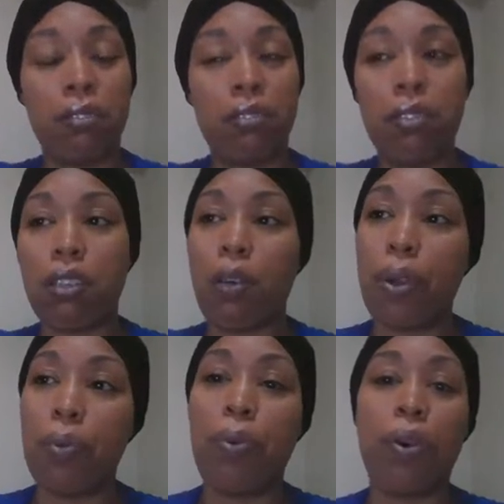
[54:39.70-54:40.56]
So I
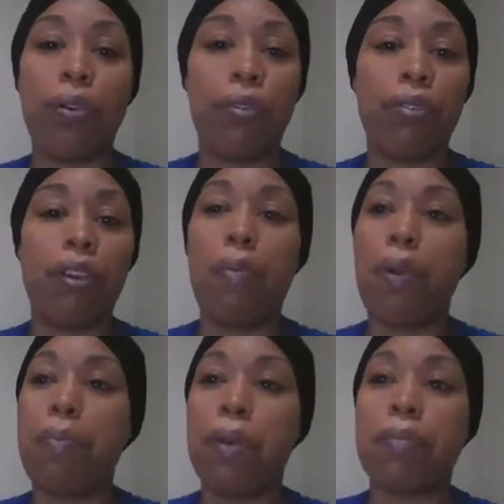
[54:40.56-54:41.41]
want to work. And I want
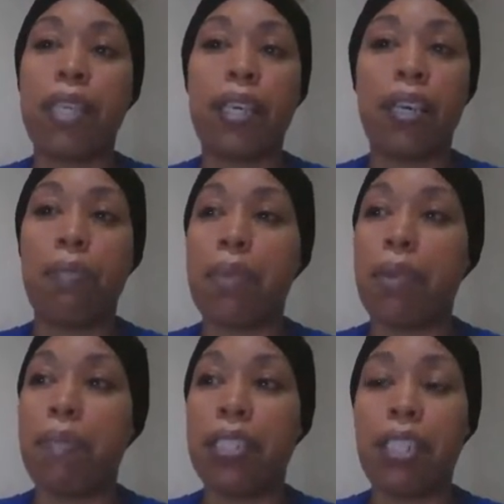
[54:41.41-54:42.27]
to be able to take care of me
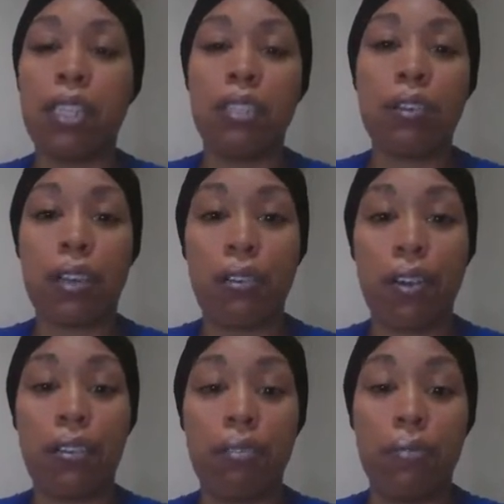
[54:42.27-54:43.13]
and my son so I can go
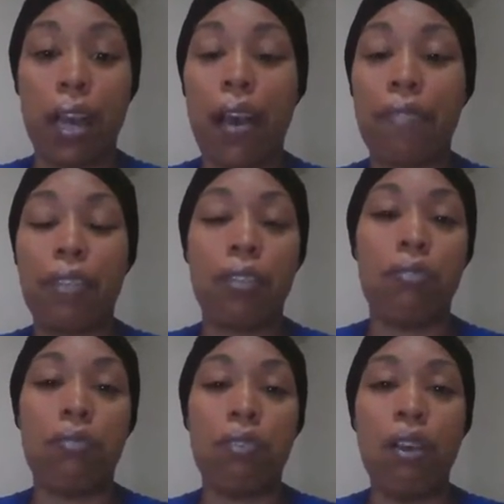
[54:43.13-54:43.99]
ahead and do what I have to
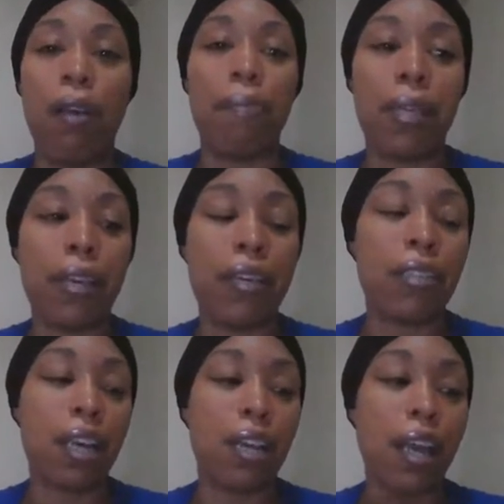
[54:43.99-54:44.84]
do. Because
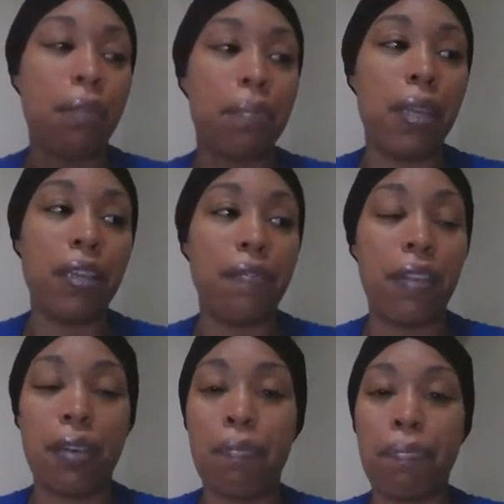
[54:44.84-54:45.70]
unlike many of
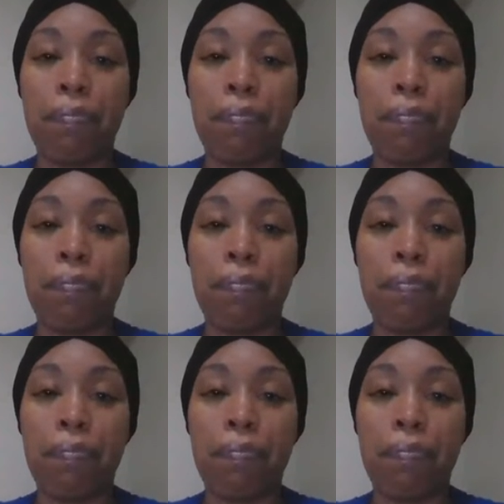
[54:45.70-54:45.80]
them,